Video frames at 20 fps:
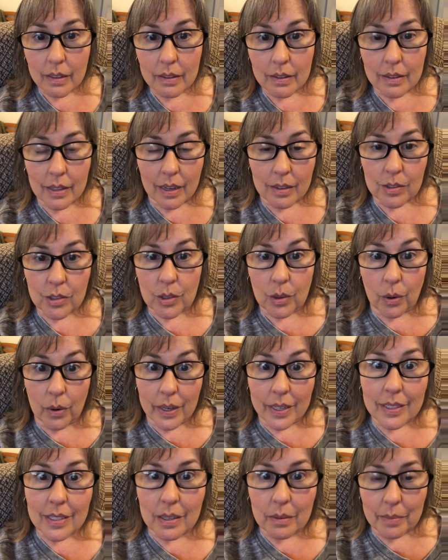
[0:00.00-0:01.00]
that's
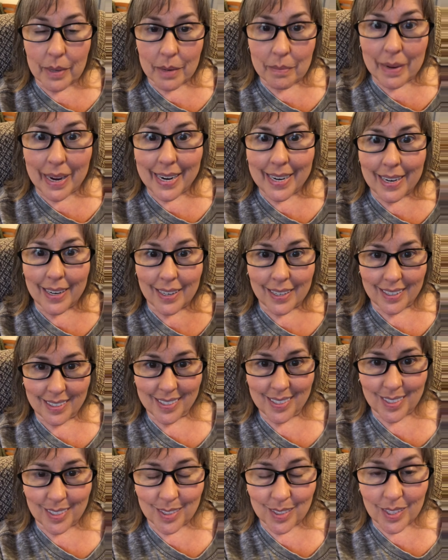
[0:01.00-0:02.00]
going to be making it a
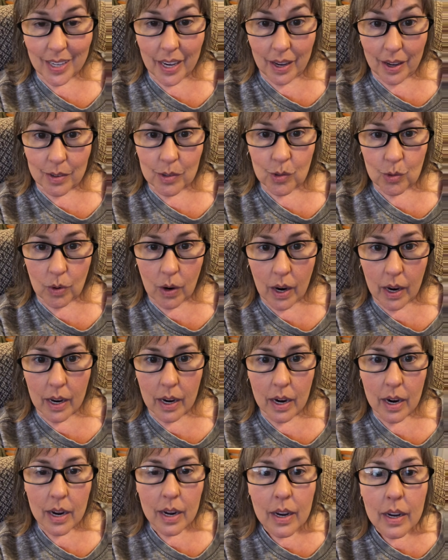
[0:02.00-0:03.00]
success, right?
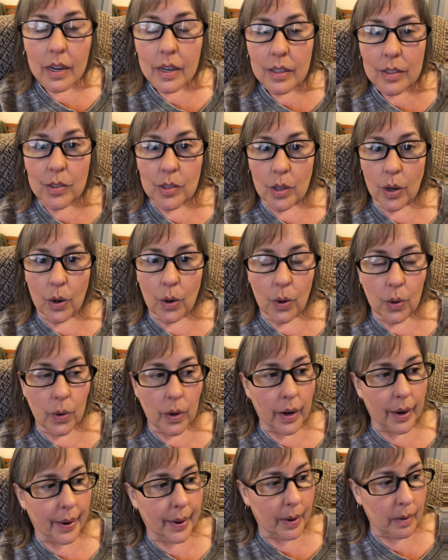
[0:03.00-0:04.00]

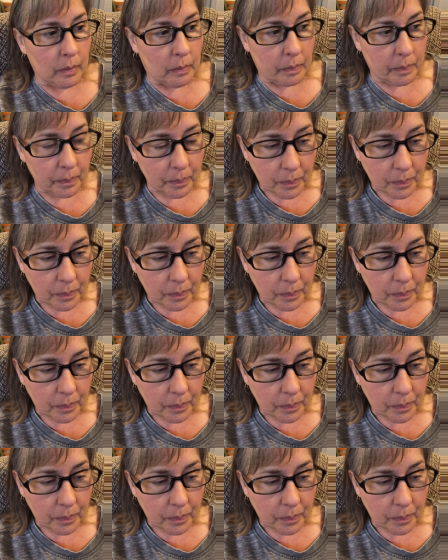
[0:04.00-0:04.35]
So